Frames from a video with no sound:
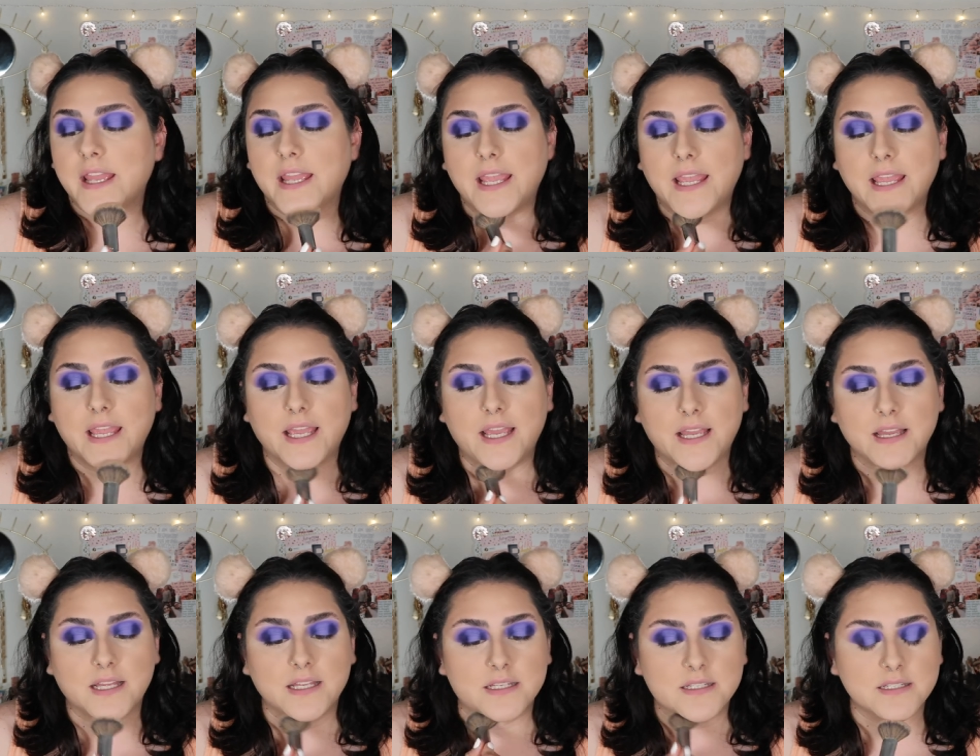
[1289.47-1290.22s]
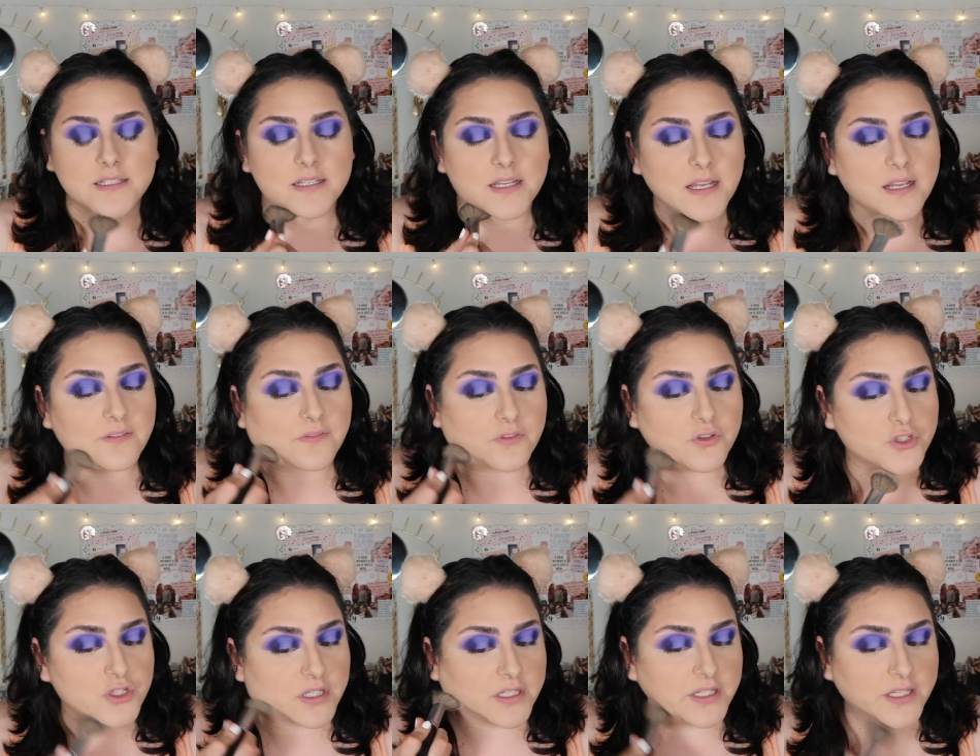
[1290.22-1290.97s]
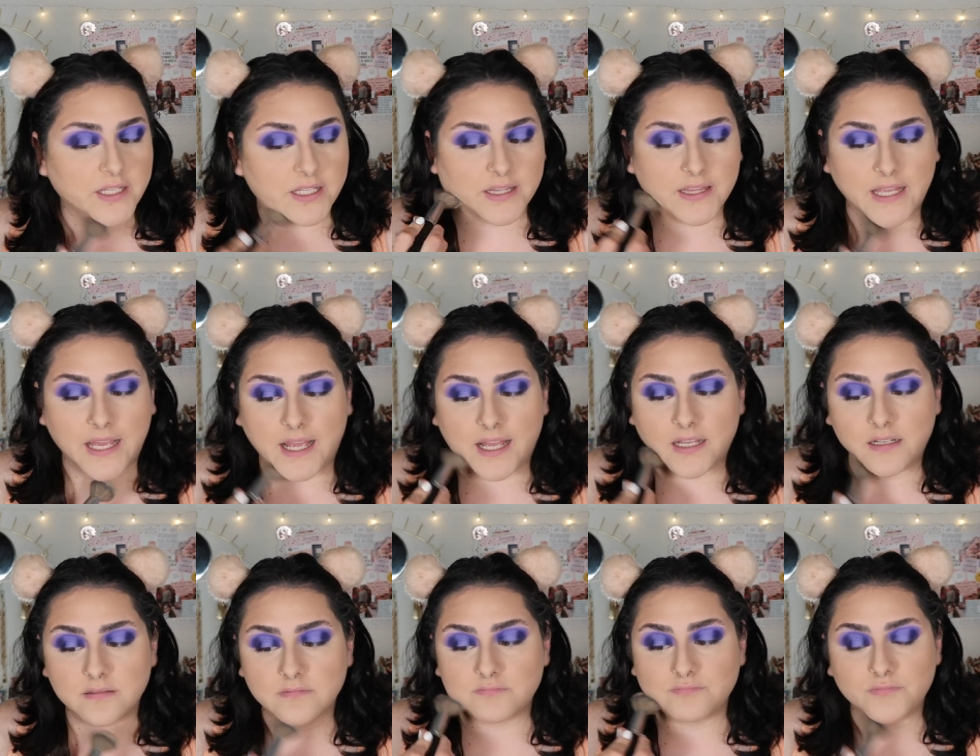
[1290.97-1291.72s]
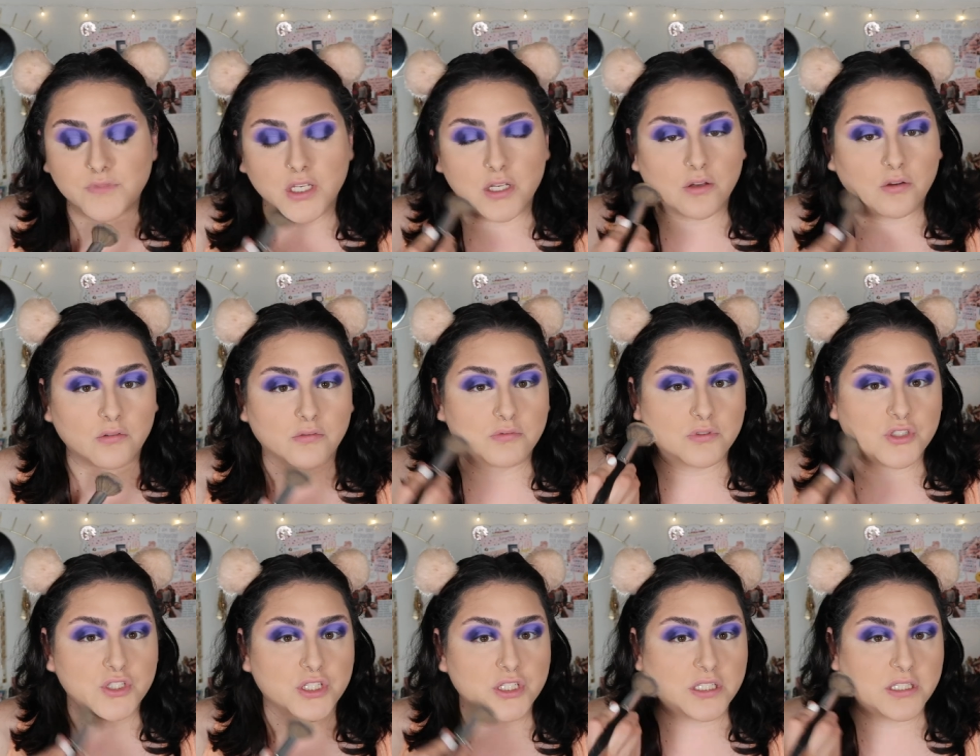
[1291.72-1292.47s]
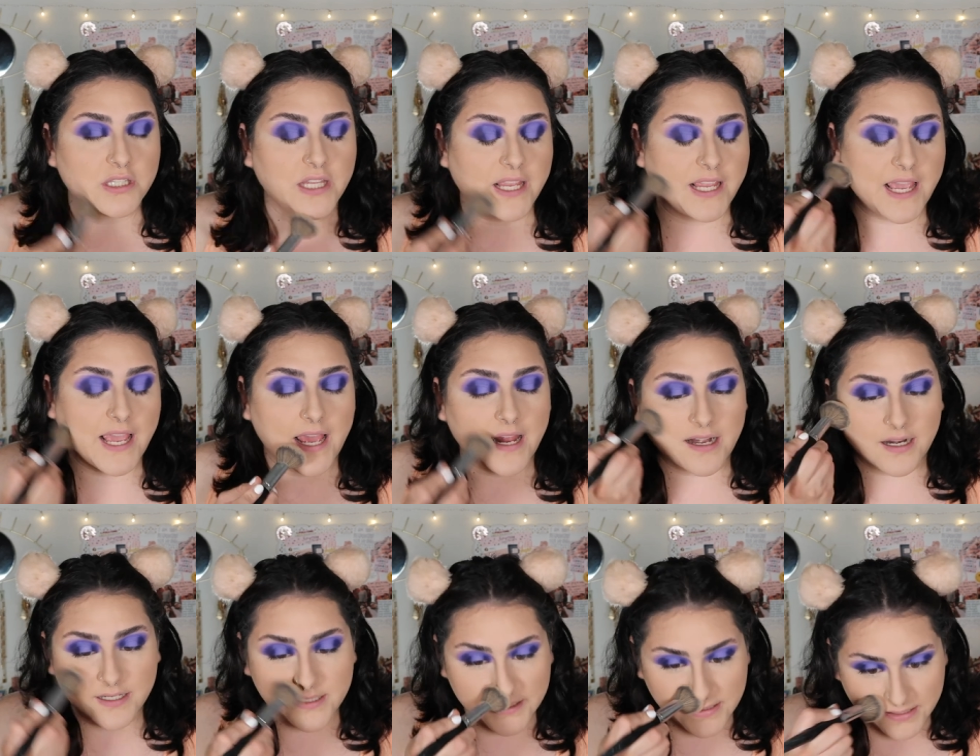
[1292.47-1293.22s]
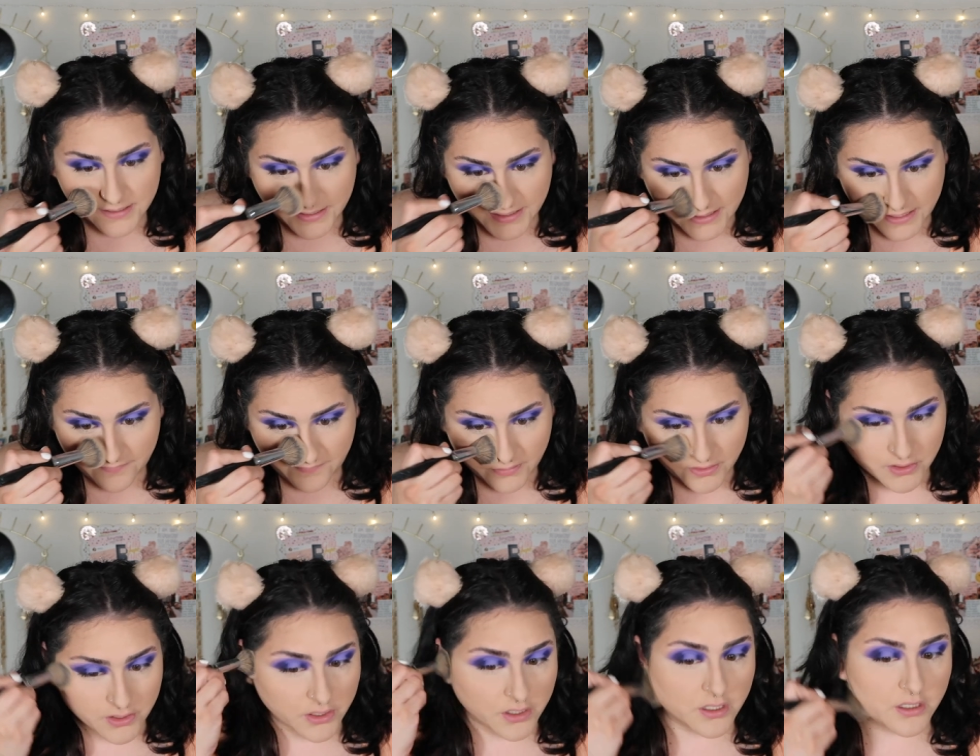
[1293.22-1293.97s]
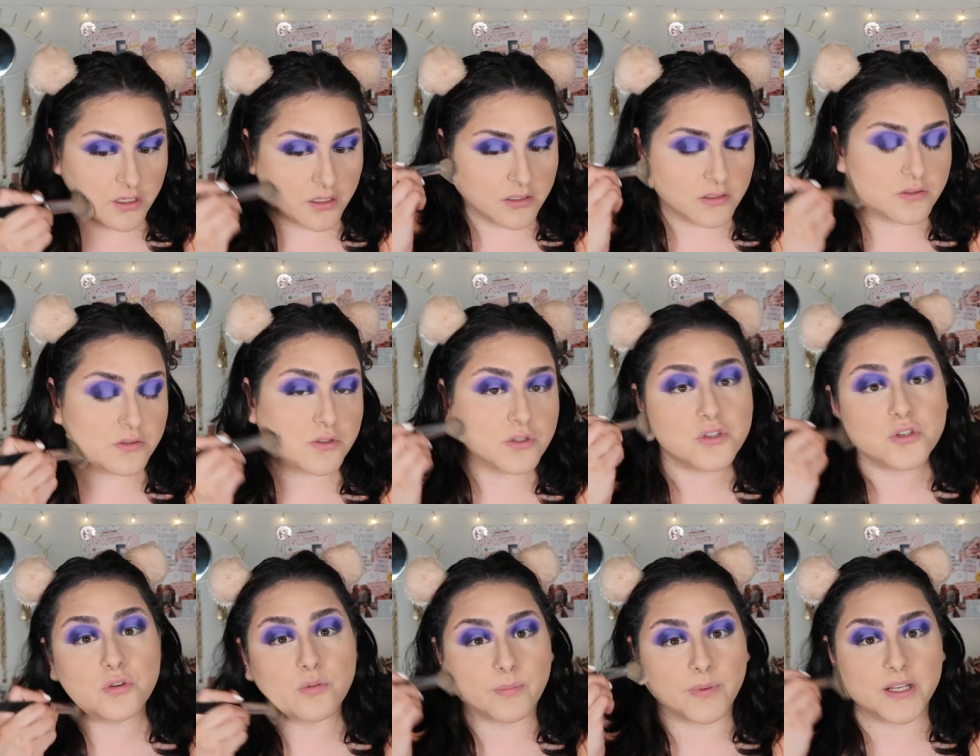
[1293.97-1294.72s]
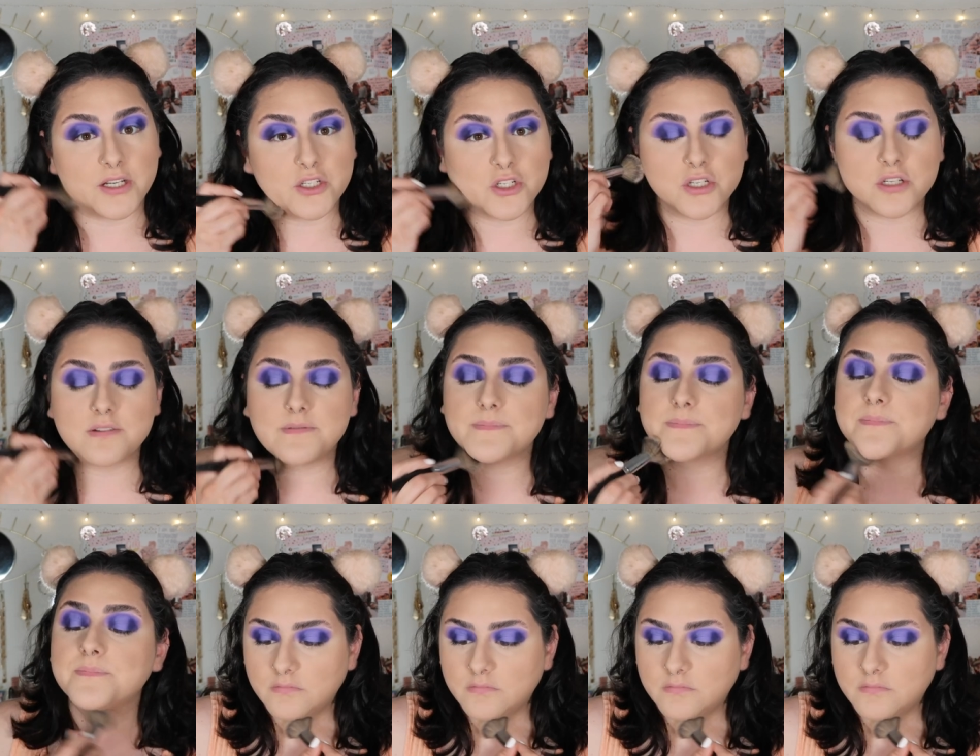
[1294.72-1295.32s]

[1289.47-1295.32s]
And unfortunately that, you know, they had accidentally given her too much.